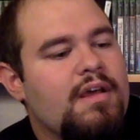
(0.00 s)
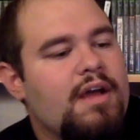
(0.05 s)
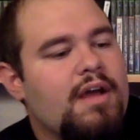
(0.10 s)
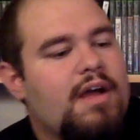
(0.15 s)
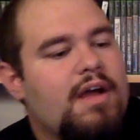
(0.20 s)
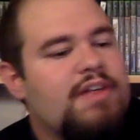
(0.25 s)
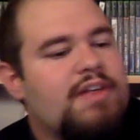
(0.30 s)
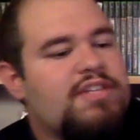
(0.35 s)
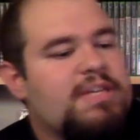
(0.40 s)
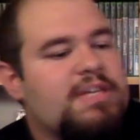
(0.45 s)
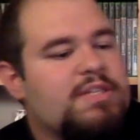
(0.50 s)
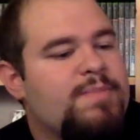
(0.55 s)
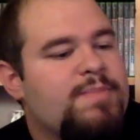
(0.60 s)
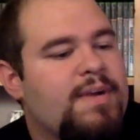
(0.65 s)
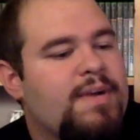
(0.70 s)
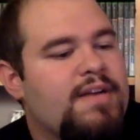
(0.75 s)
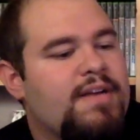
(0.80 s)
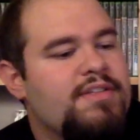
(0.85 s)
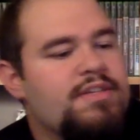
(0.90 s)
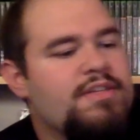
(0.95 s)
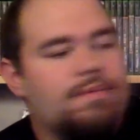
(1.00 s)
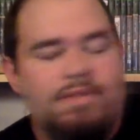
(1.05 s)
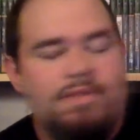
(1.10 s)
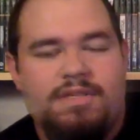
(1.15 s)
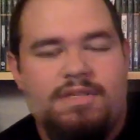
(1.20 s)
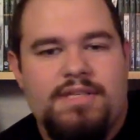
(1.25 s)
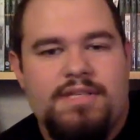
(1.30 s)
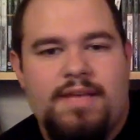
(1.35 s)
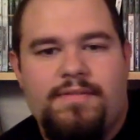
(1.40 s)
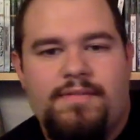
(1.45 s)
James Bond
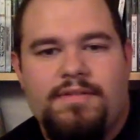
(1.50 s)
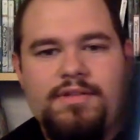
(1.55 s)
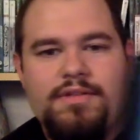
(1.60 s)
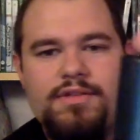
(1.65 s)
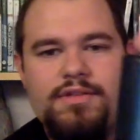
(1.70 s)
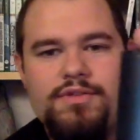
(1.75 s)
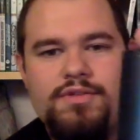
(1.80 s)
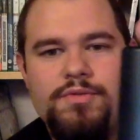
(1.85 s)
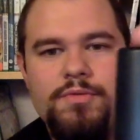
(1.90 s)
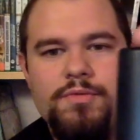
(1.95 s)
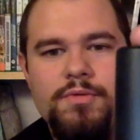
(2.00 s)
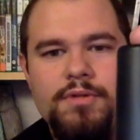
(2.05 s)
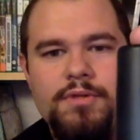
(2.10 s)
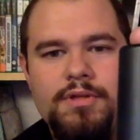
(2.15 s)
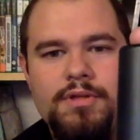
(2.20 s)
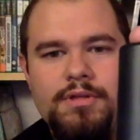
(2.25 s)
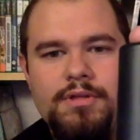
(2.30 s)
007, The Duel.